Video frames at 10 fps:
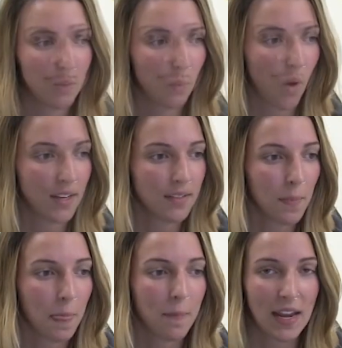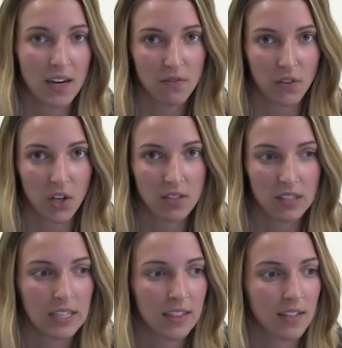One, pay in full.
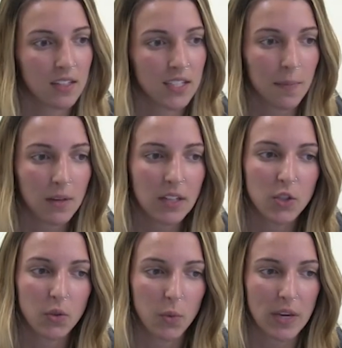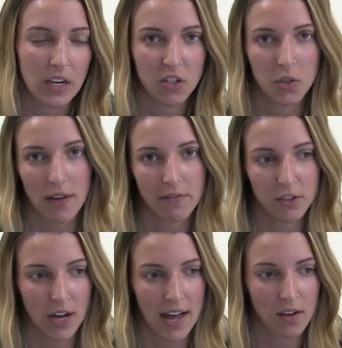This is typically due a week or two after
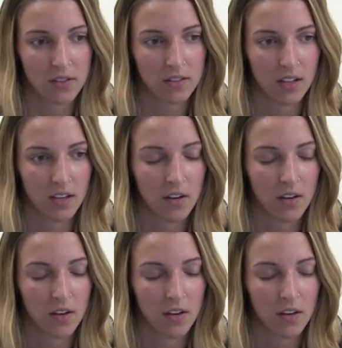tryouts.